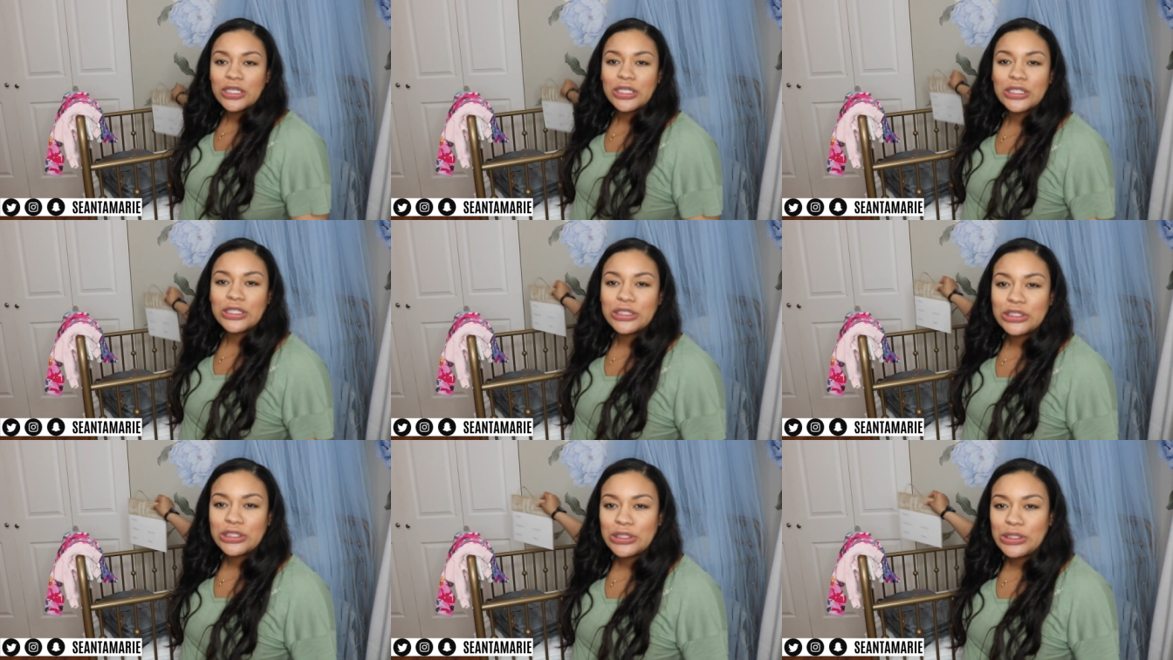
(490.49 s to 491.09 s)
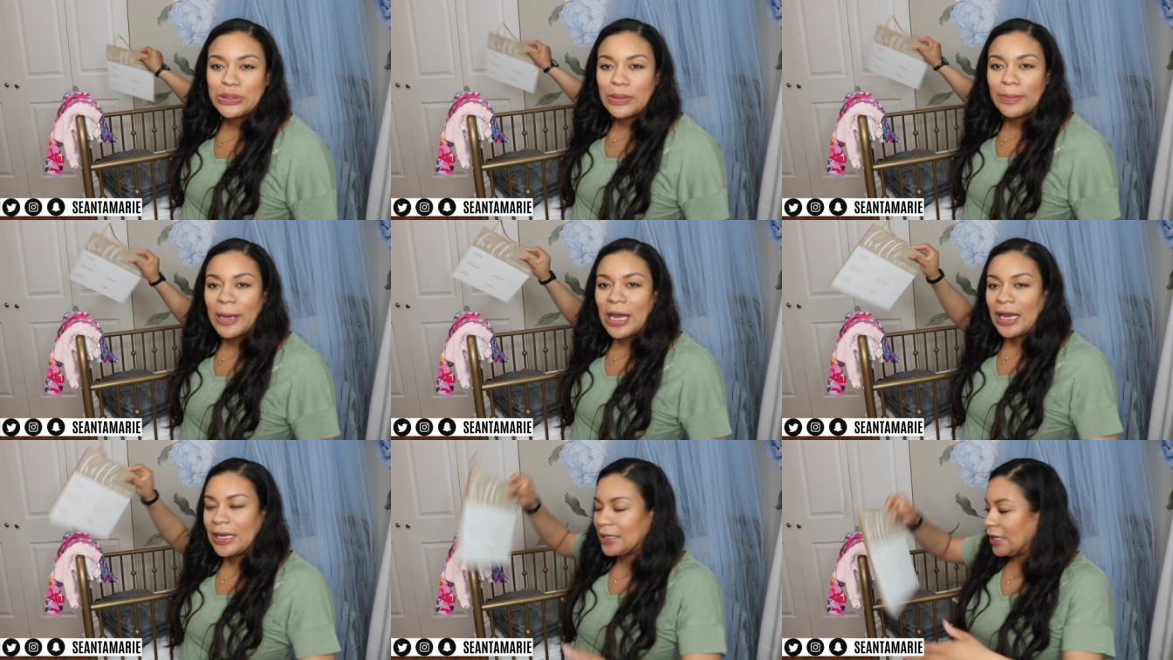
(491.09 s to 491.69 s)
not gonna show you the
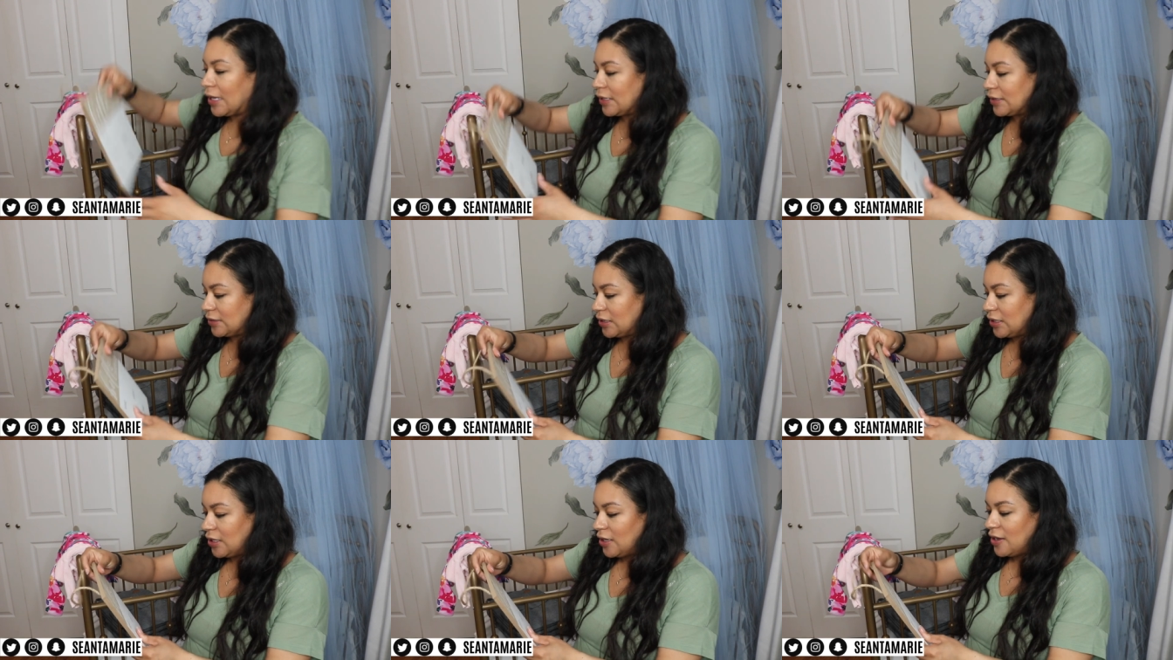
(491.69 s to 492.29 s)
bag yet